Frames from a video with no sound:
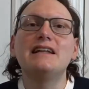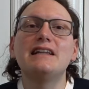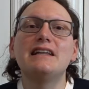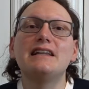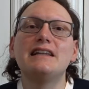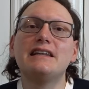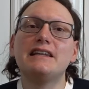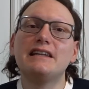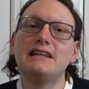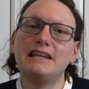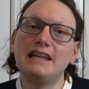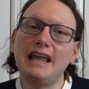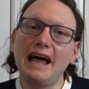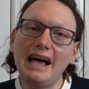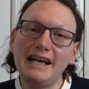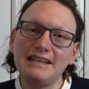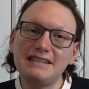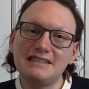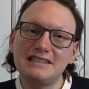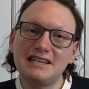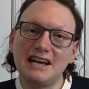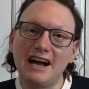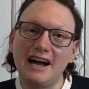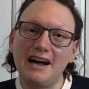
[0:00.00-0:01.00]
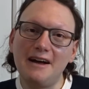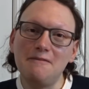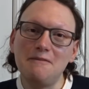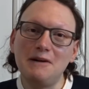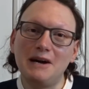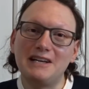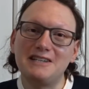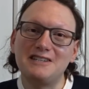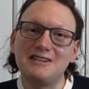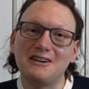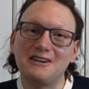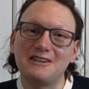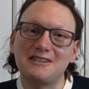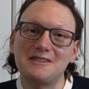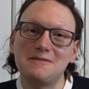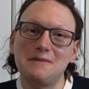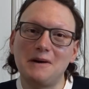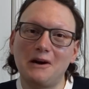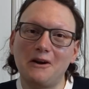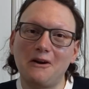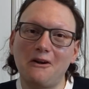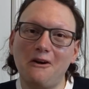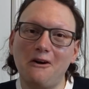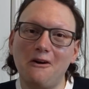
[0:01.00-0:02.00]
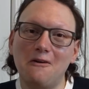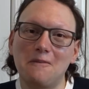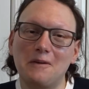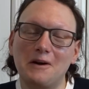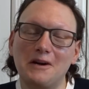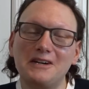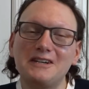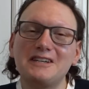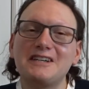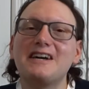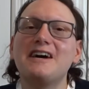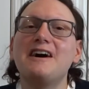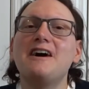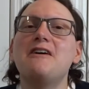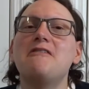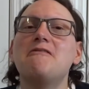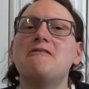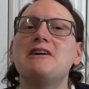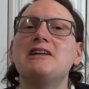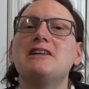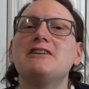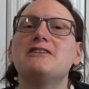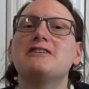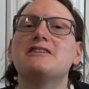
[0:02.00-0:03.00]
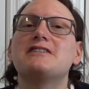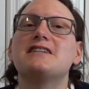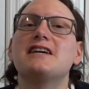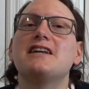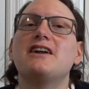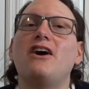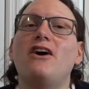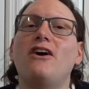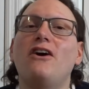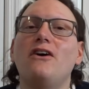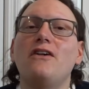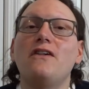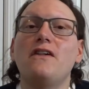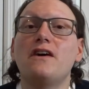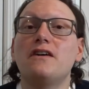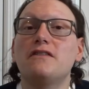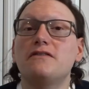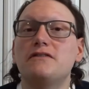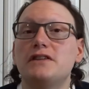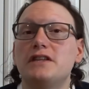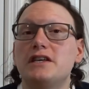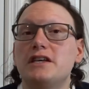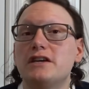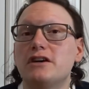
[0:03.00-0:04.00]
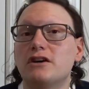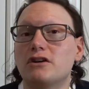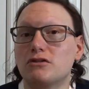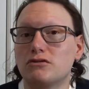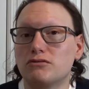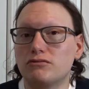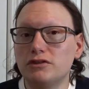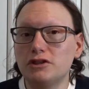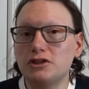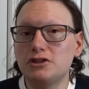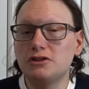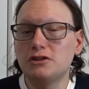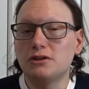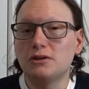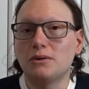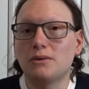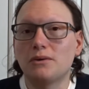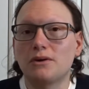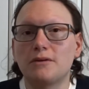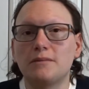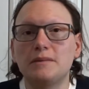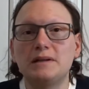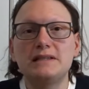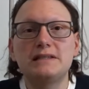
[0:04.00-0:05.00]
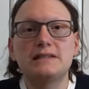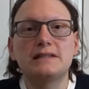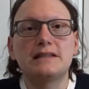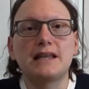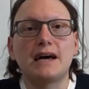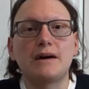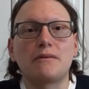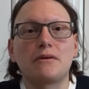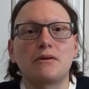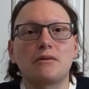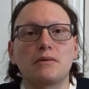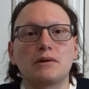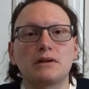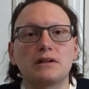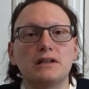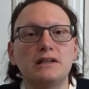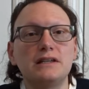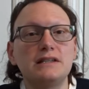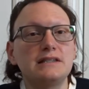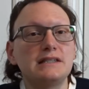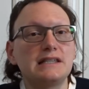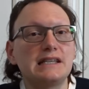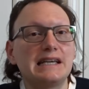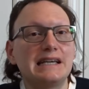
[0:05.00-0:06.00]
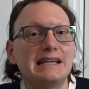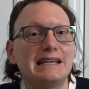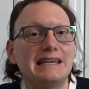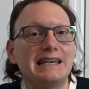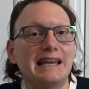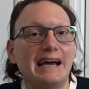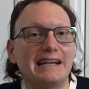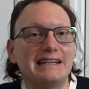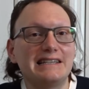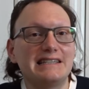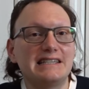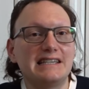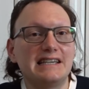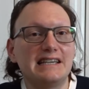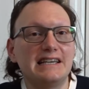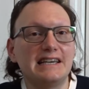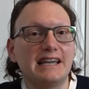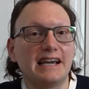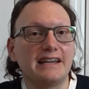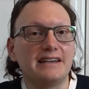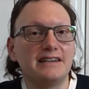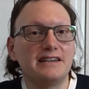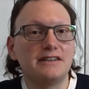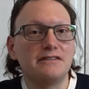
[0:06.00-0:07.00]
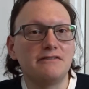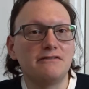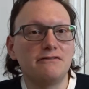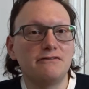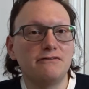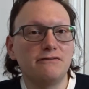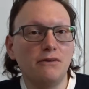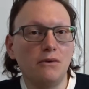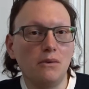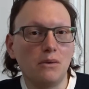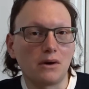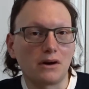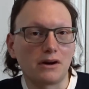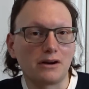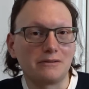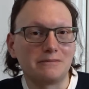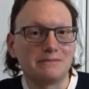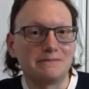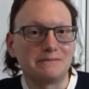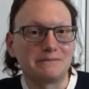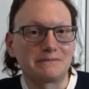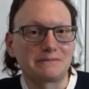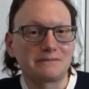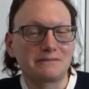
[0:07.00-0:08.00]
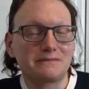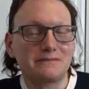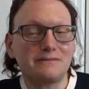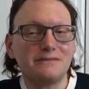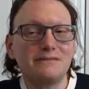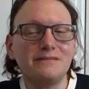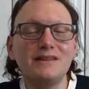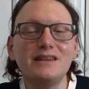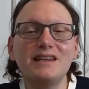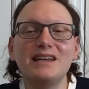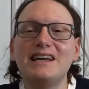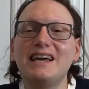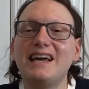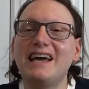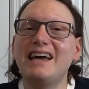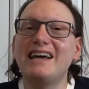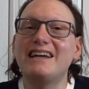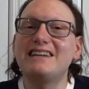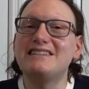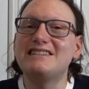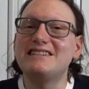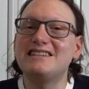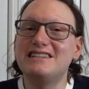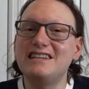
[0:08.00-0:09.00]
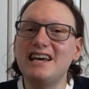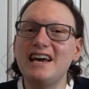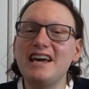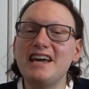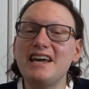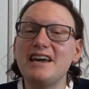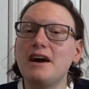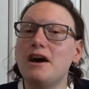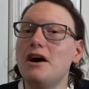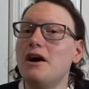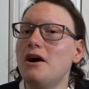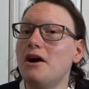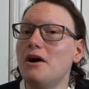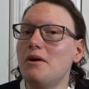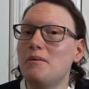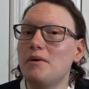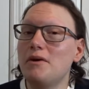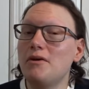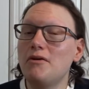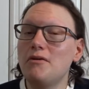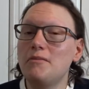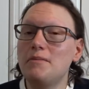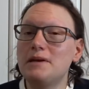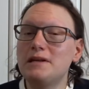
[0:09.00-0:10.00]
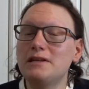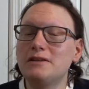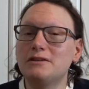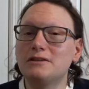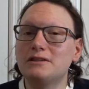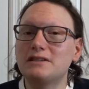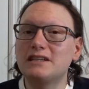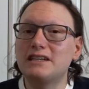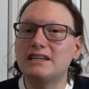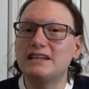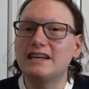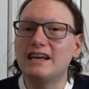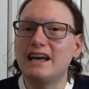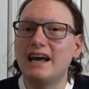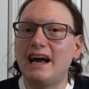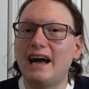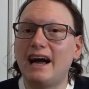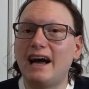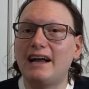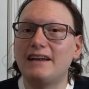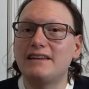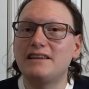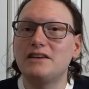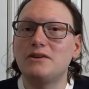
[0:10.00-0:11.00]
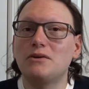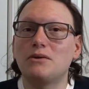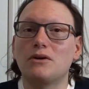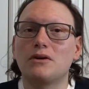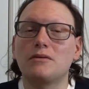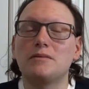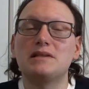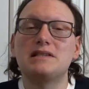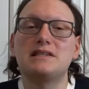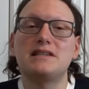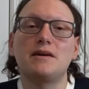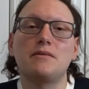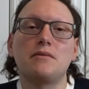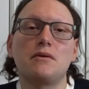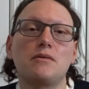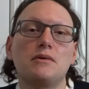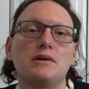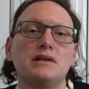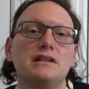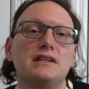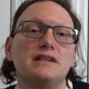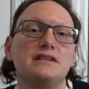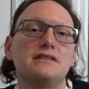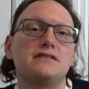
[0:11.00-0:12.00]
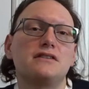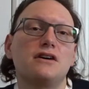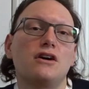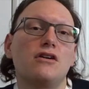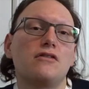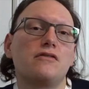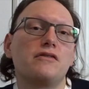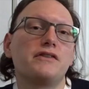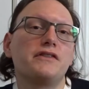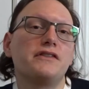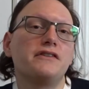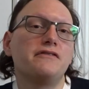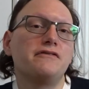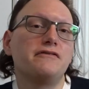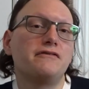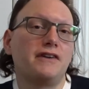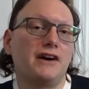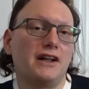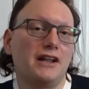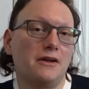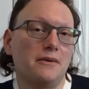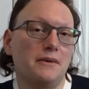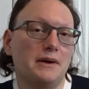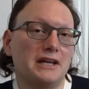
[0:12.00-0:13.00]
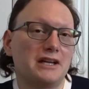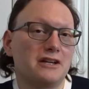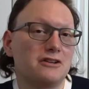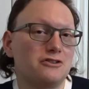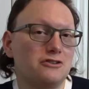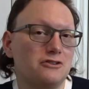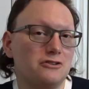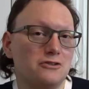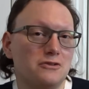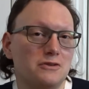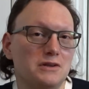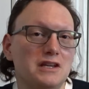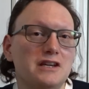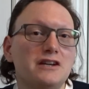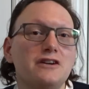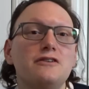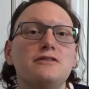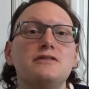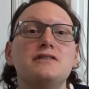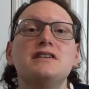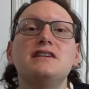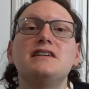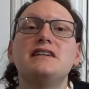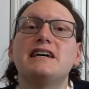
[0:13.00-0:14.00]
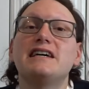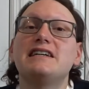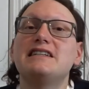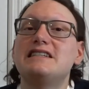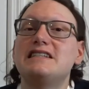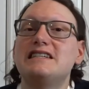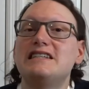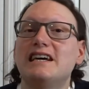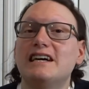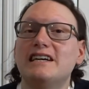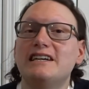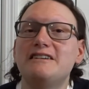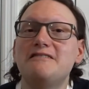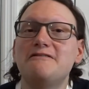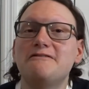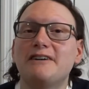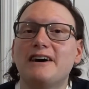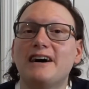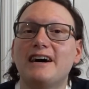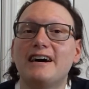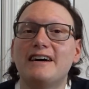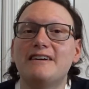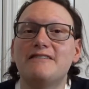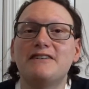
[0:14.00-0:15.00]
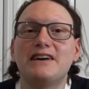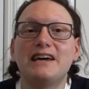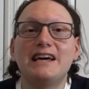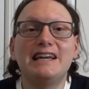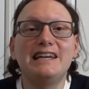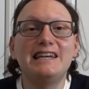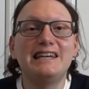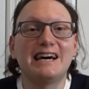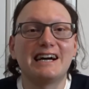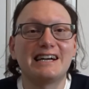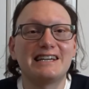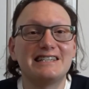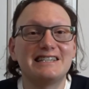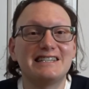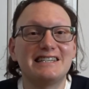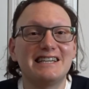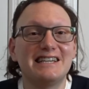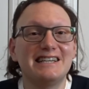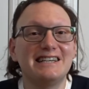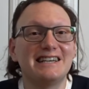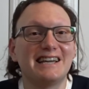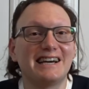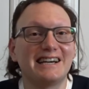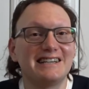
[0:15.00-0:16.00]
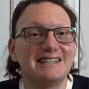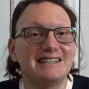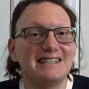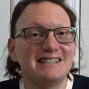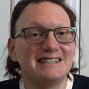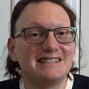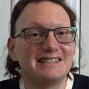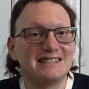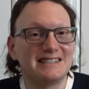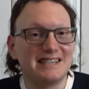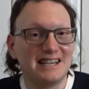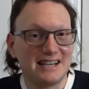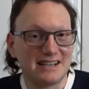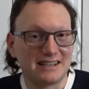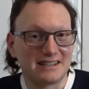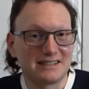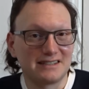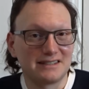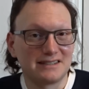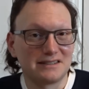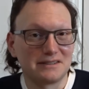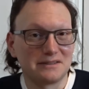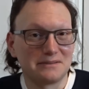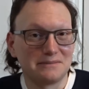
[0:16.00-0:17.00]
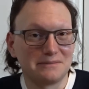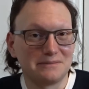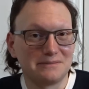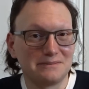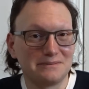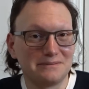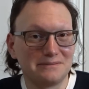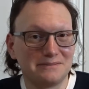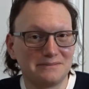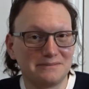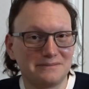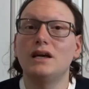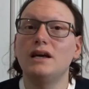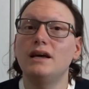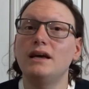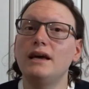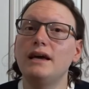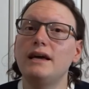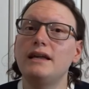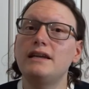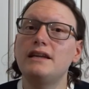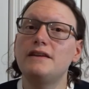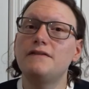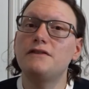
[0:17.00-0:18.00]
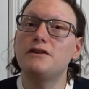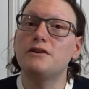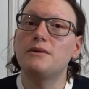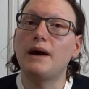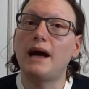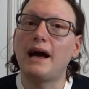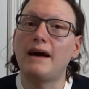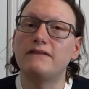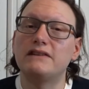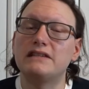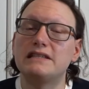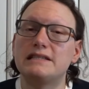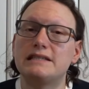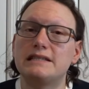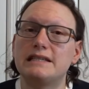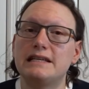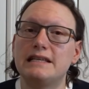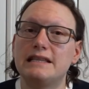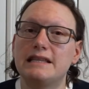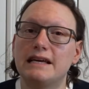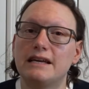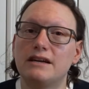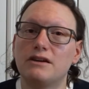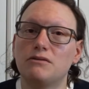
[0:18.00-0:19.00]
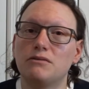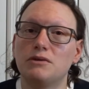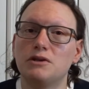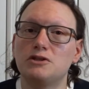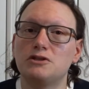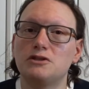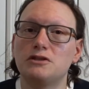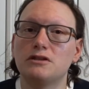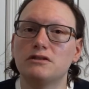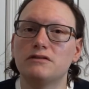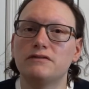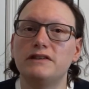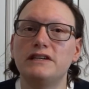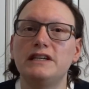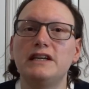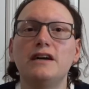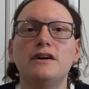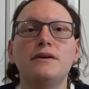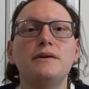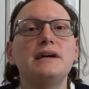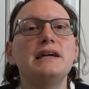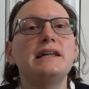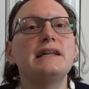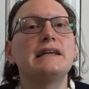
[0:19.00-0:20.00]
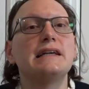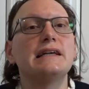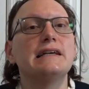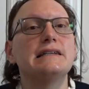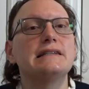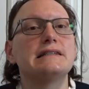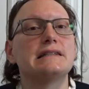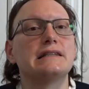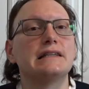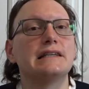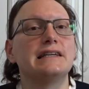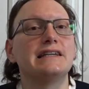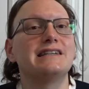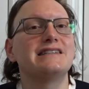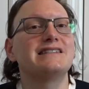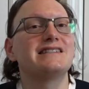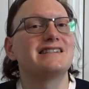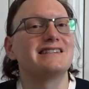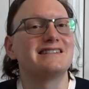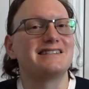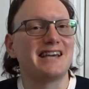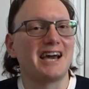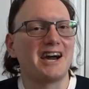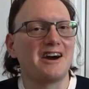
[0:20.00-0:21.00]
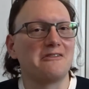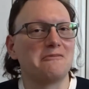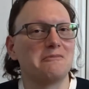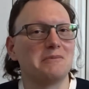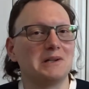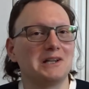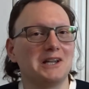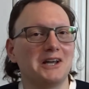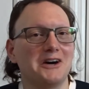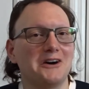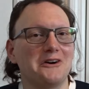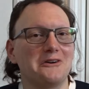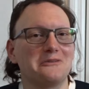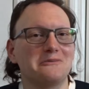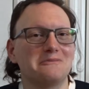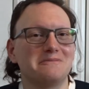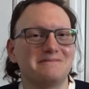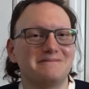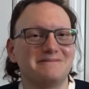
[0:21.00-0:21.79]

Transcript: Last time I talked about Hallmark, we looked at all of the original ornaments that were released in 1994. And today, we will be looking at the ornaments that were released over the following 2 years in 1995 and 1996. And if you haven't seen that original video, it is linked down below.